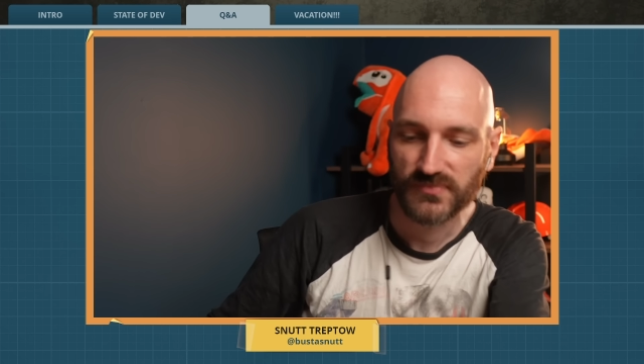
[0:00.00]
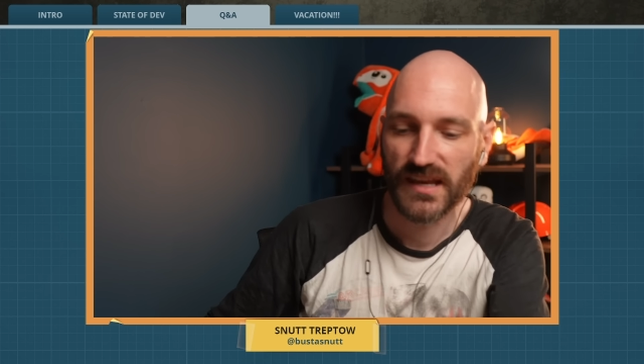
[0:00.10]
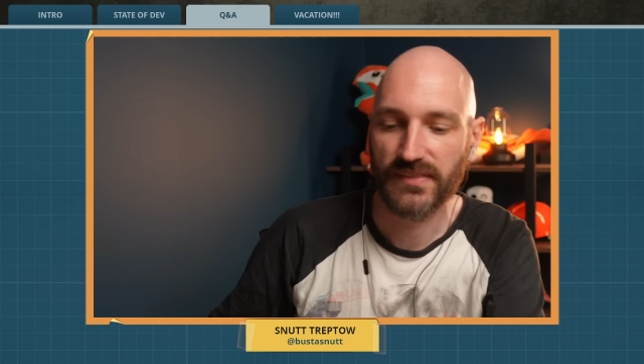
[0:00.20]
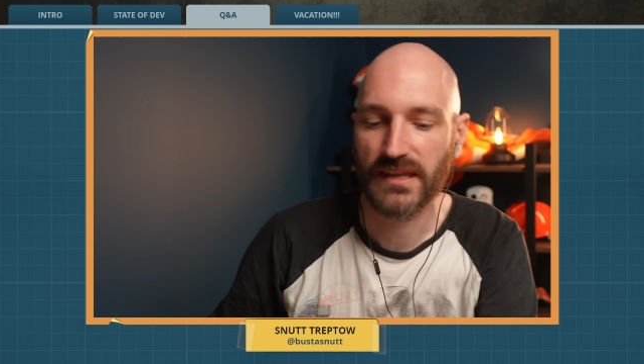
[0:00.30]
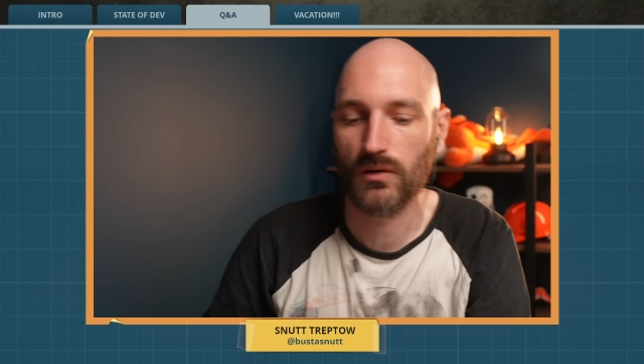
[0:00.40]

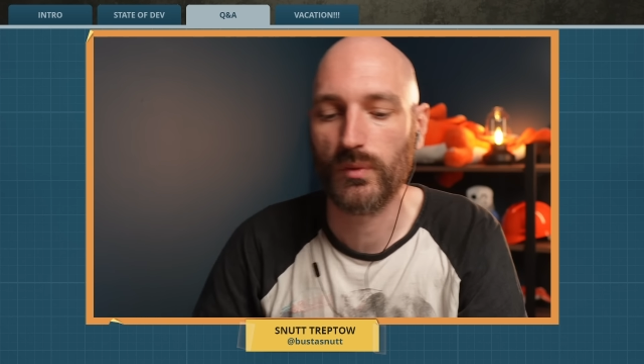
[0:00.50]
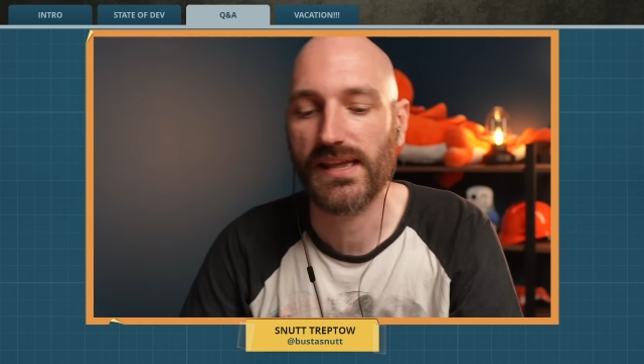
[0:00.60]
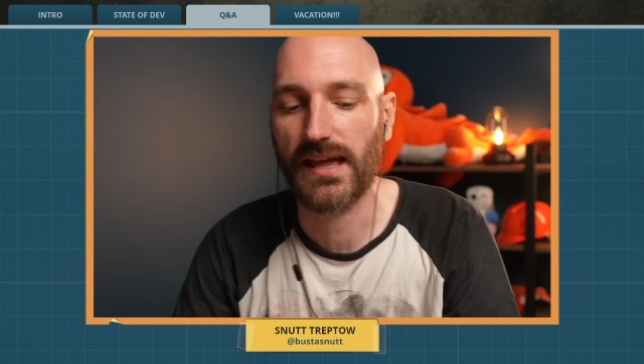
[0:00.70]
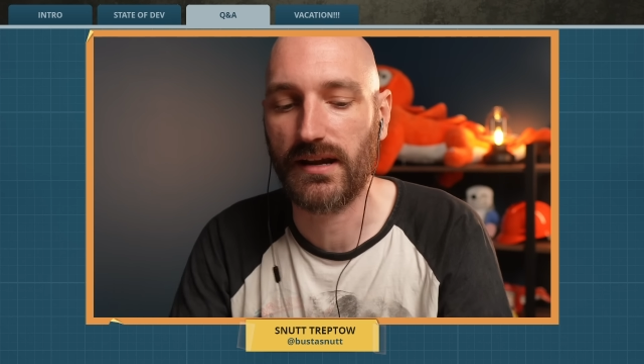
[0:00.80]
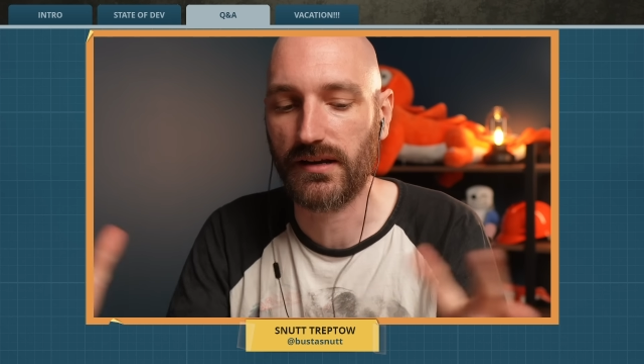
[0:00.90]
then
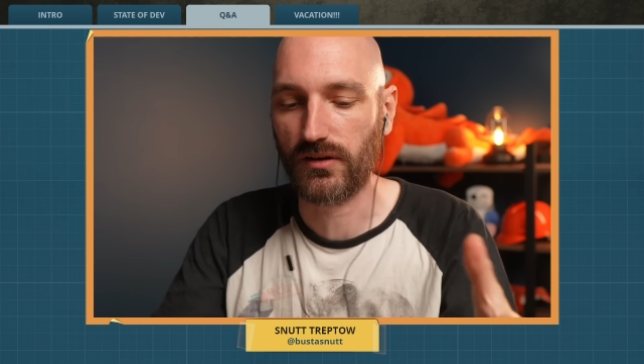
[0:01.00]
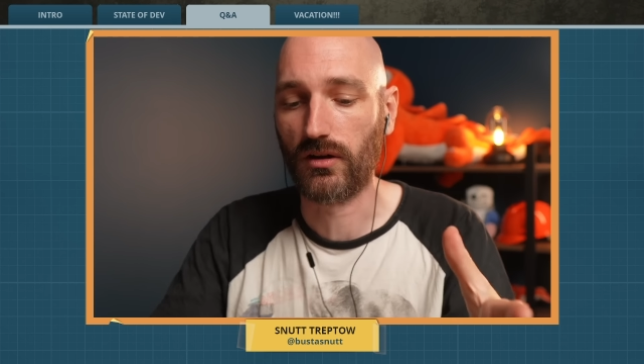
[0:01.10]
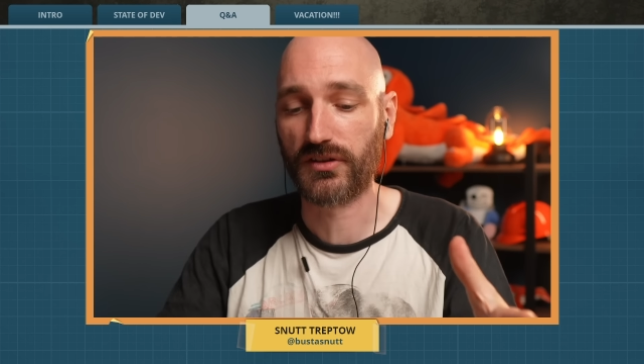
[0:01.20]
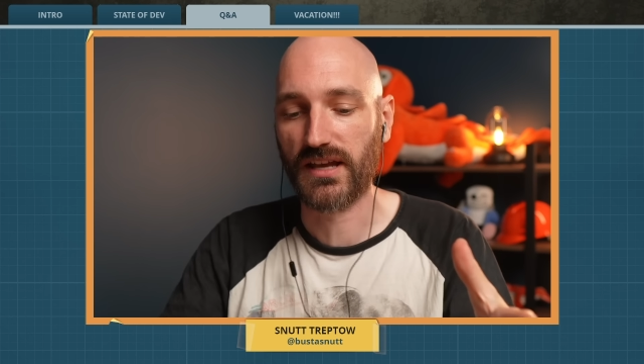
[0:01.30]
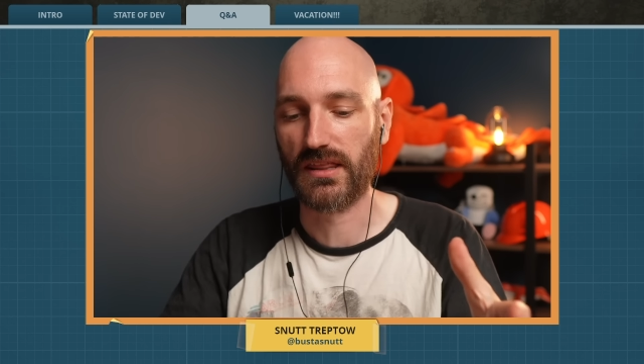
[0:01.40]
we edit it
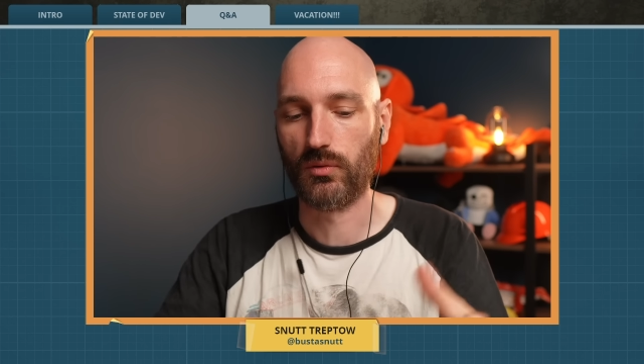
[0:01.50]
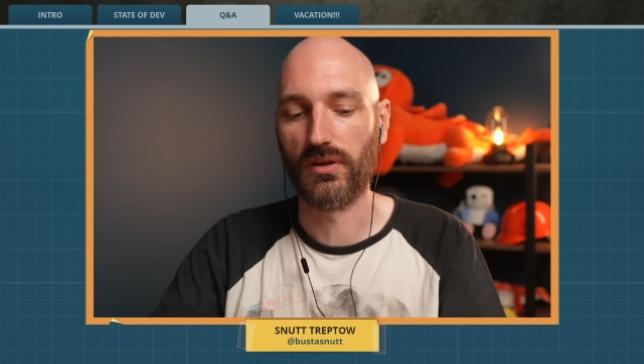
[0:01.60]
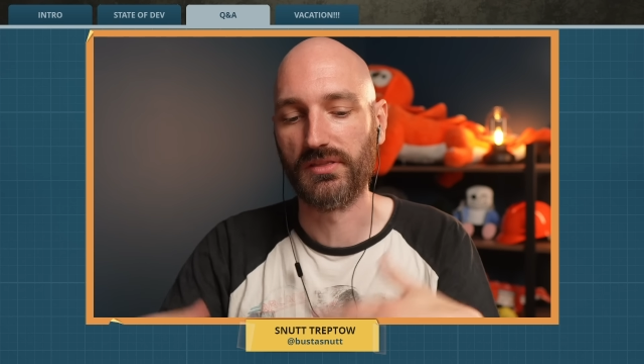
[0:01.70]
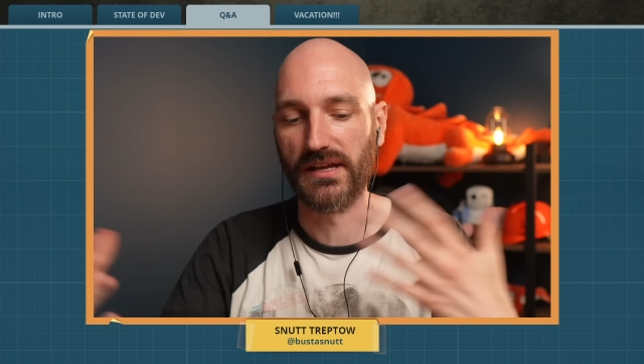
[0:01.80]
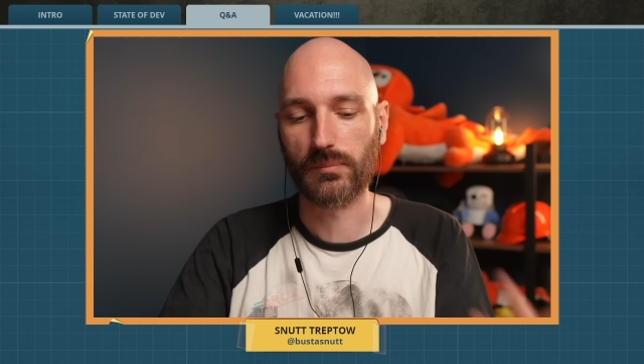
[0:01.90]
all together
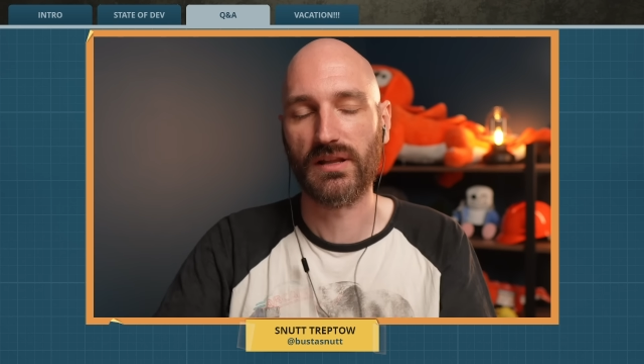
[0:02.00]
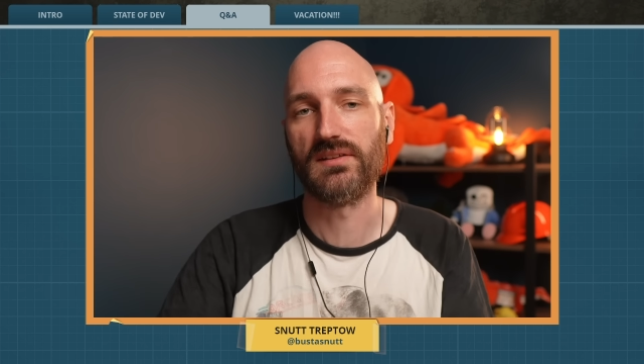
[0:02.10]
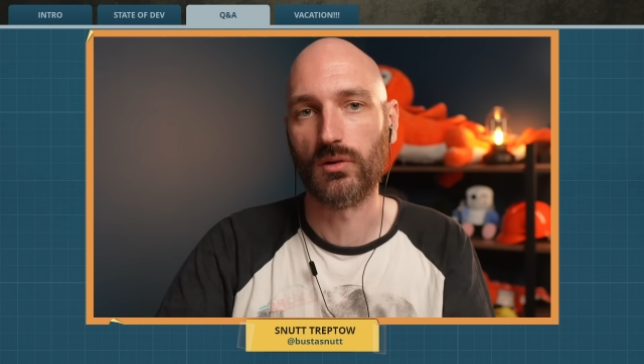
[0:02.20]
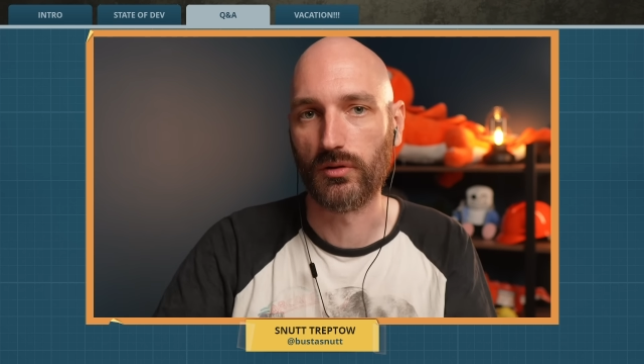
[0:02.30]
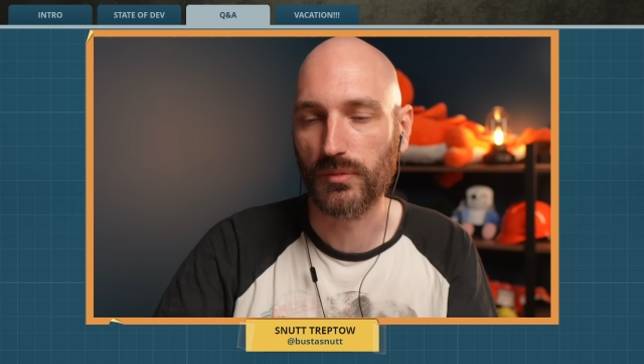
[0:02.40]
with like
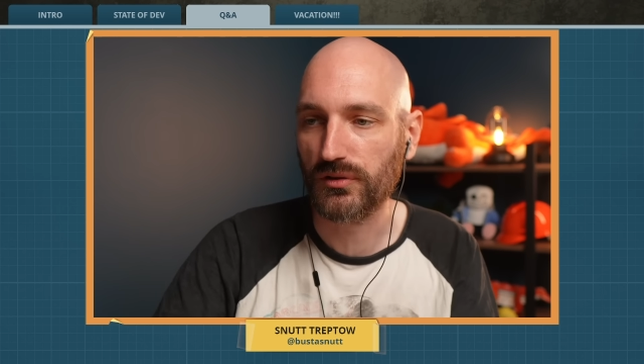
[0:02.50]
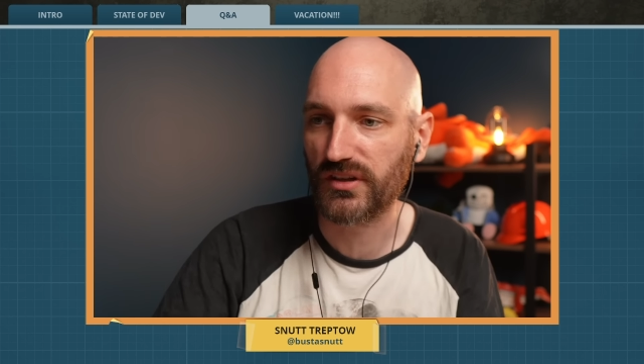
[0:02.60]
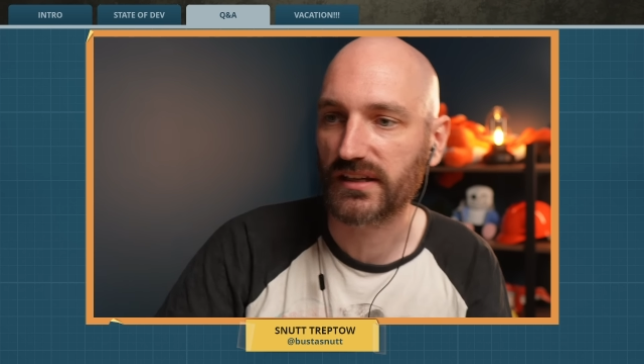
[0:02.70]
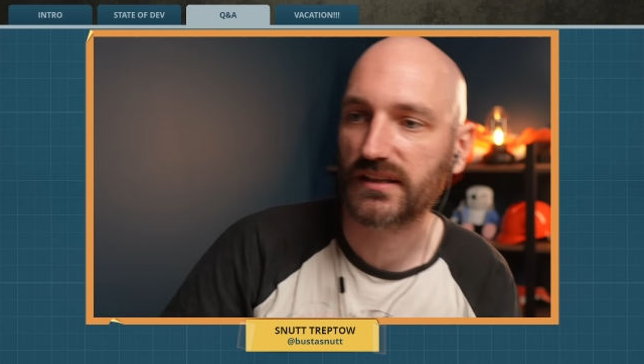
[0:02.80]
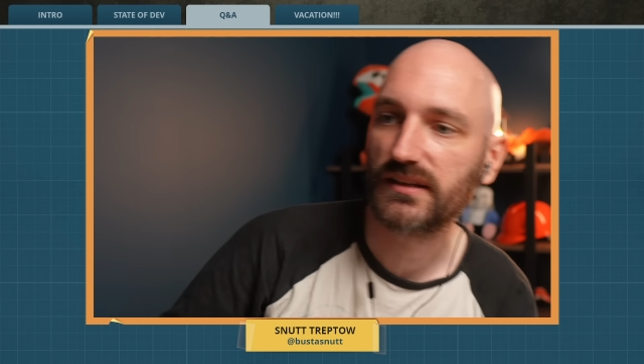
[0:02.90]
placeholder
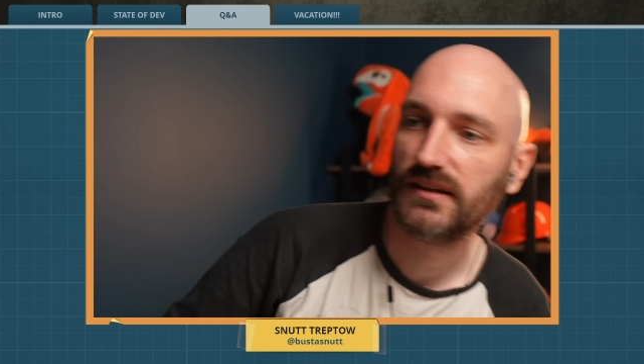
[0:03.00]
music,